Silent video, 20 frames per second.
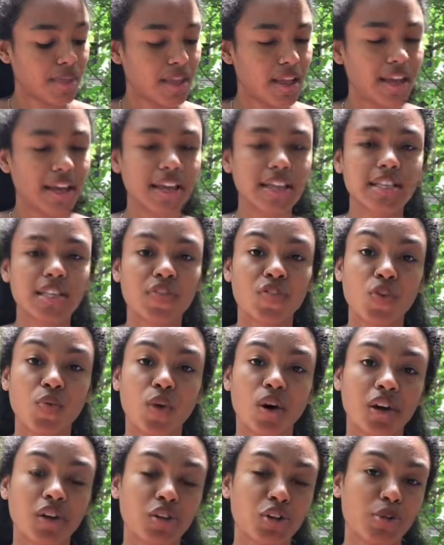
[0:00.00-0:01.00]
I guess if you
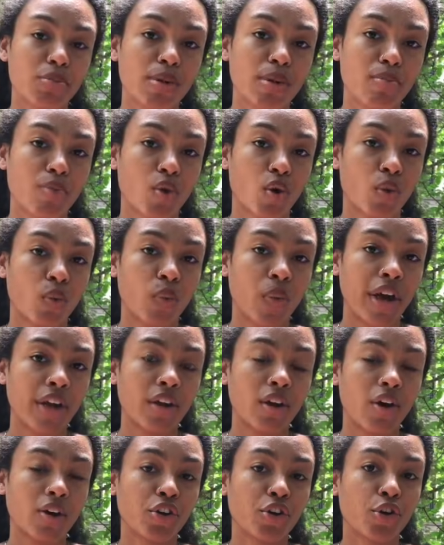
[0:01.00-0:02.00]
want a little bit more weight
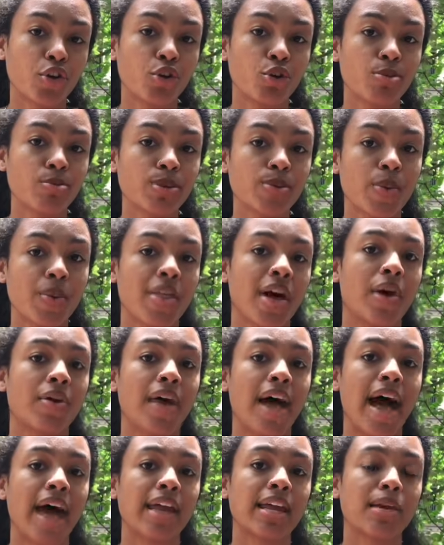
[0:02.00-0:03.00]
on your hoops without
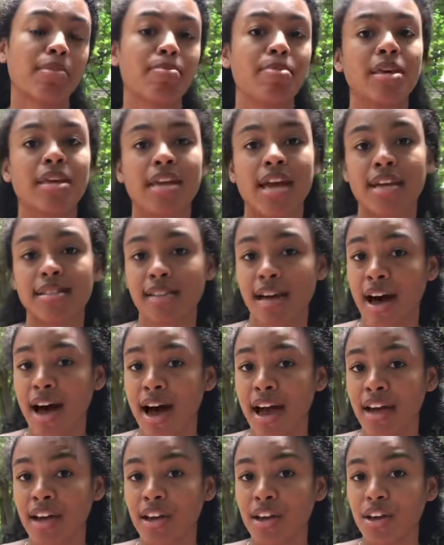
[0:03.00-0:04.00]
adding
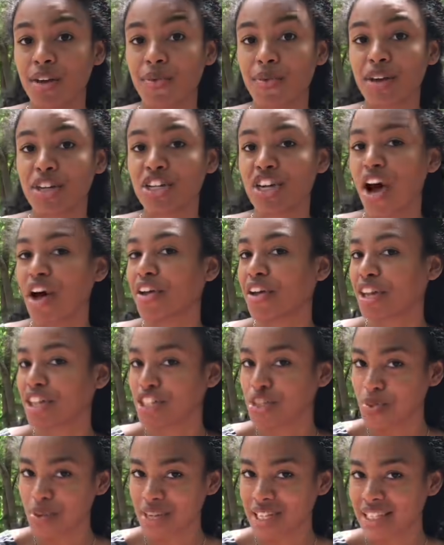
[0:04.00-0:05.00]
PSI, which I'll get
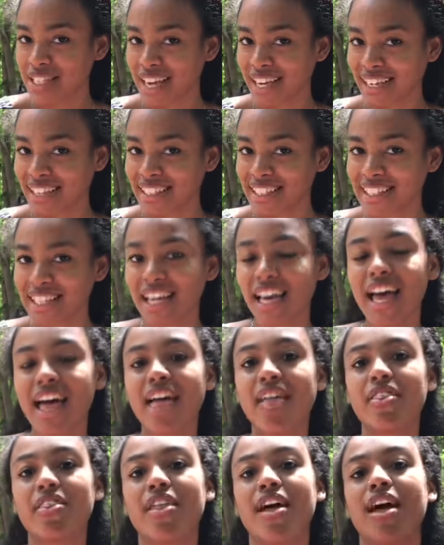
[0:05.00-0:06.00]
to in a second,
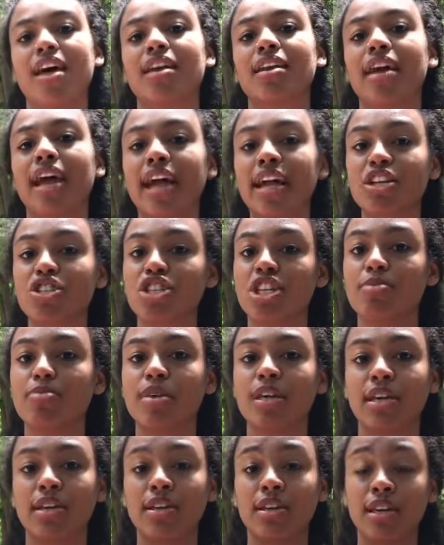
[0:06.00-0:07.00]
then
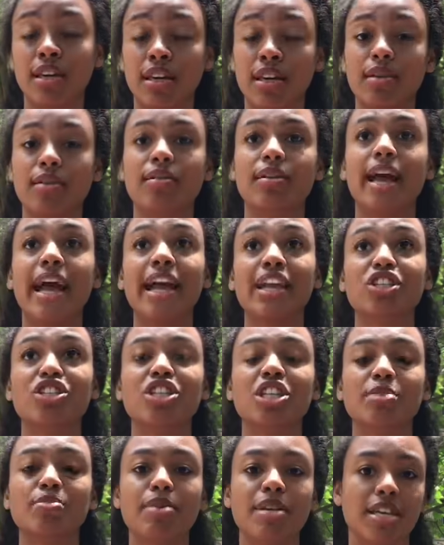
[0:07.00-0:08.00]
HDPE
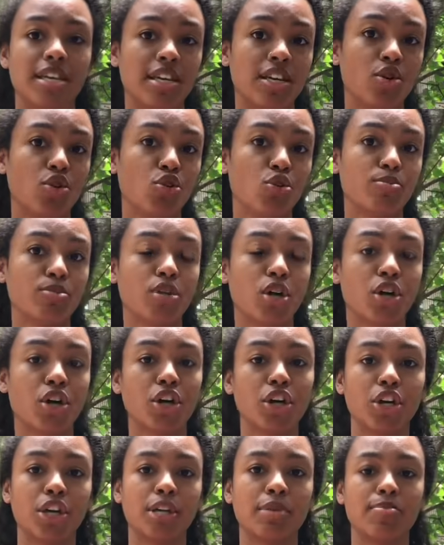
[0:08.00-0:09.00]
hoops are
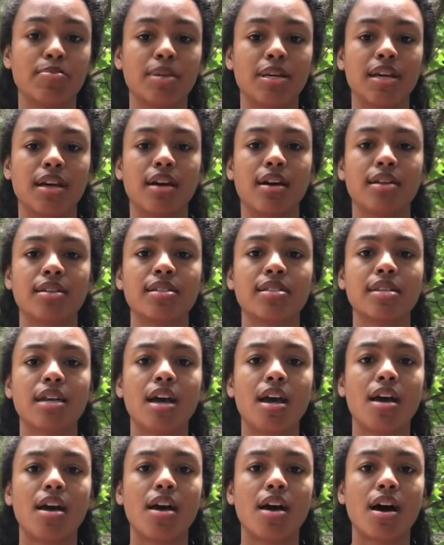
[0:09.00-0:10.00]
good because
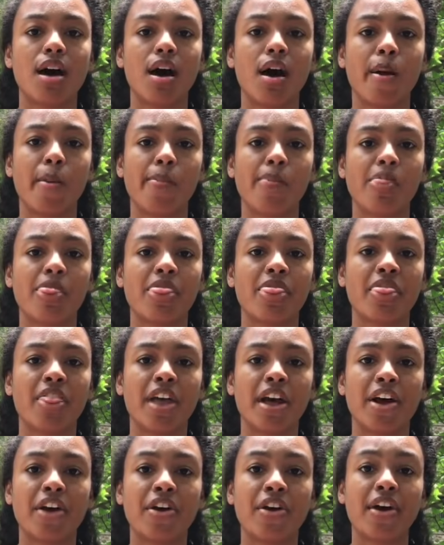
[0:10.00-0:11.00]

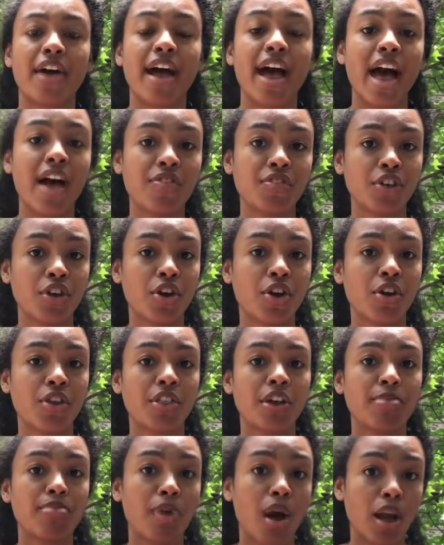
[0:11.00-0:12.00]
they're heavier
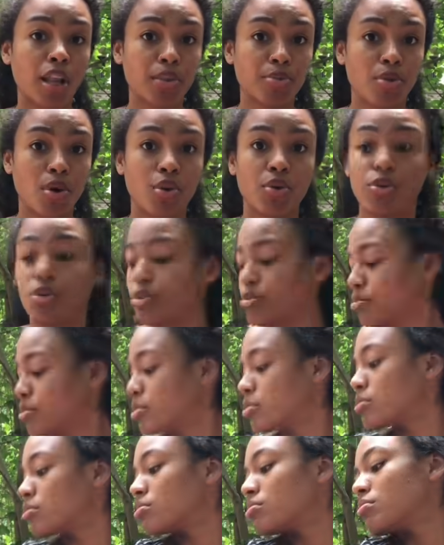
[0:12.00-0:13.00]
than polypro
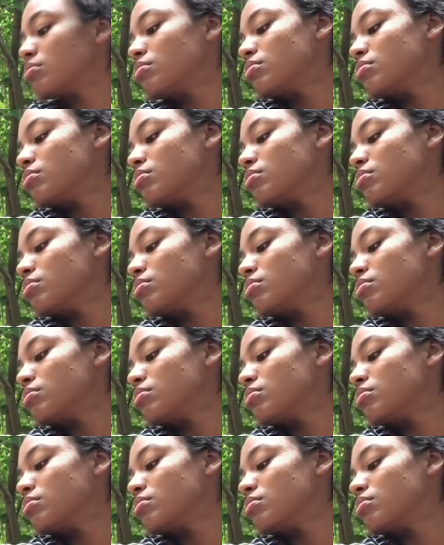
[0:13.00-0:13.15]
hoops.